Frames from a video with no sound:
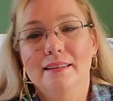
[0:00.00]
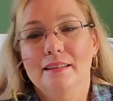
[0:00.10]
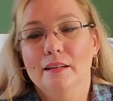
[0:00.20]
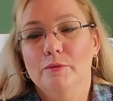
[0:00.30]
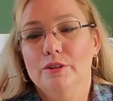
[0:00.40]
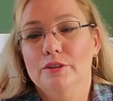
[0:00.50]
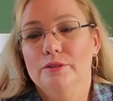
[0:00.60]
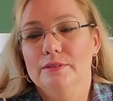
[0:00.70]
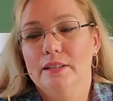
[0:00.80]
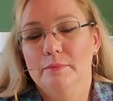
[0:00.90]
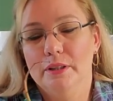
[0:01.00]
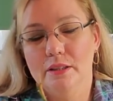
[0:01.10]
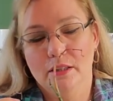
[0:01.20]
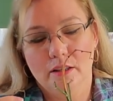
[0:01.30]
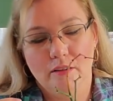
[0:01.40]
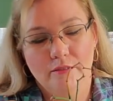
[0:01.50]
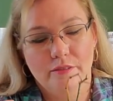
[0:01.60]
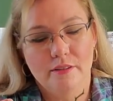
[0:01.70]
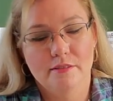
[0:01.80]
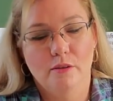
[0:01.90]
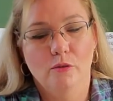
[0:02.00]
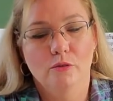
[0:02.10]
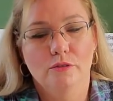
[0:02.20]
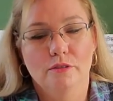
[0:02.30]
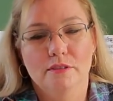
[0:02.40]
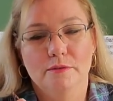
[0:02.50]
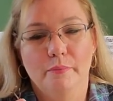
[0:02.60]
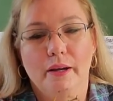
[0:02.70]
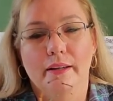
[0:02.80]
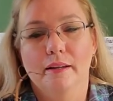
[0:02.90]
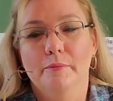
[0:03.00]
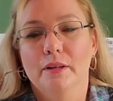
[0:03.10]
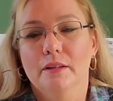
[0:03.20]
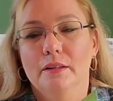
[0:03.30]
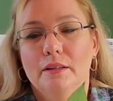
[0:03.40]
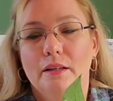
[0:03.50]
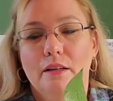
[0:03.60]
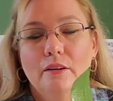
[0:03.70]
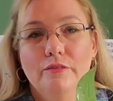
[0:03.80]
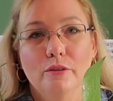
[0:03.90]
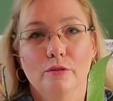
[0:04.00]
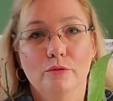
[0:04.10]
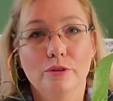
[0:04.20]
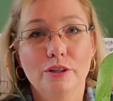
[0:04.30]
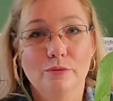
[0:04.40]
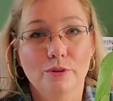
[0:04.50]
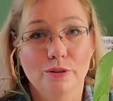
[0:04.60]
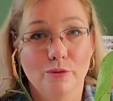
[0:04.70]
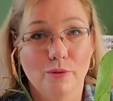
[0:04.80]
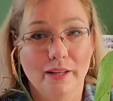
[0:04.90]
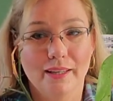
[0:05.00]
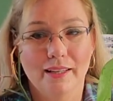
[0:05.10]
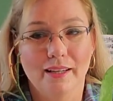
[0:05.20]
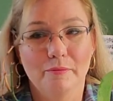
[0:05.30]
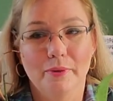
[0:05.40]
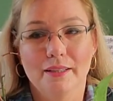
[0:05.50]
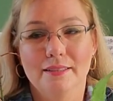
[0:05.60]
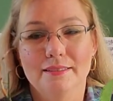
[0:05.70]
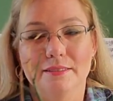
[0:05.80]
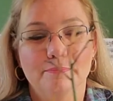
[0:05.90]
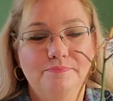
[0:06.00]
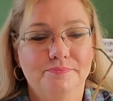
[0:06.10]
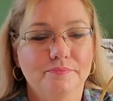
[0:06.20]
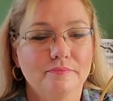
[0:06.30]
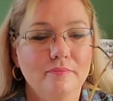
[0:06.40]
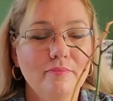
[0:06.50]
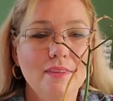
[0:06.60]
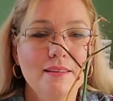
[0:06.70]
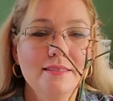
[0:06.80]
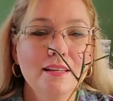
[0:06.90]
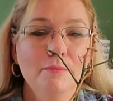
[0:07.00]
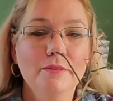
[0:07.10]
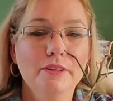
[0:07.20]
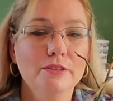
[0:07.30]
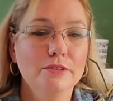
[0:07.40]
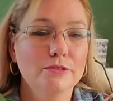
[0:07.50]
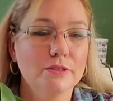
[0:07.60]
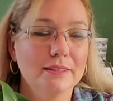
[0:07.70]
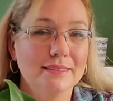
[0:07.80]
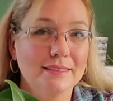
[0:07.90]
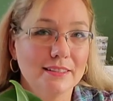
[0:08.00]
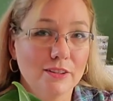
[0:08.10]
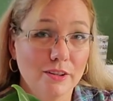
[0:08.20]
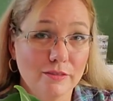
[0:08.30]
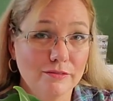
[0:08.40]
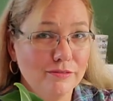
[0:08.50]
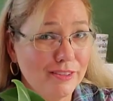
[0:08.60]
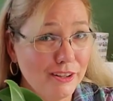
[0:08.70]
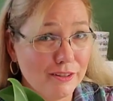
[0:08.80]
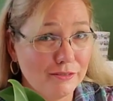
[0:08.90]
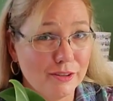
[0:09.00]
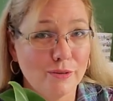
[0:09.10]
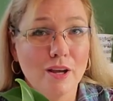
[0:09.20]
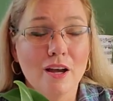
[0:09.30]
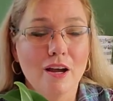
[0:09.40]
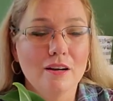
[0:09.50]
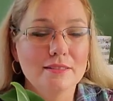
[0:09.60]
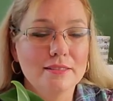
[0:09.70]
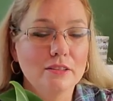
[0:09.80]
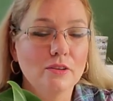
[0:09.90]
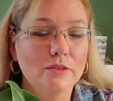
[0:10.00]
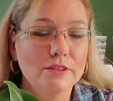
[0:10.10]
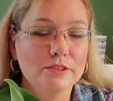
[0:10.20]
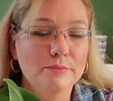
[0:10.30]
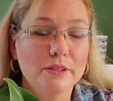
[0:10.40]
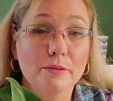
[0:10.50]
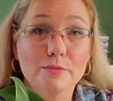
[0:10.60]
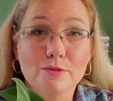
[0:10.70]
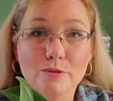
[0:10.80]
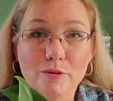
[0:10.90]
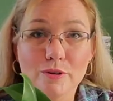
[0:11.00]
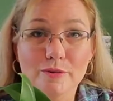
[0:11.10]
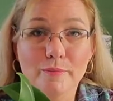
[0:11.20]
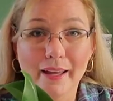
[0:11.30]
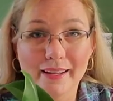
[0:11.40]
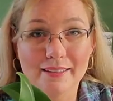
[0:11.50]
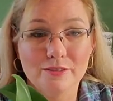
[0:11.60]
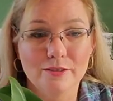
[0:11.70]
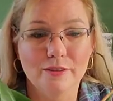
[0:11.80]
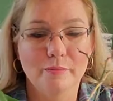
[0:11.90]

thing I'm going to do is I'm going to cut off this older spike. I'm not going to cut off the green one quite yet because some of the nutrients still are, very few, are still going to be absorbed back into the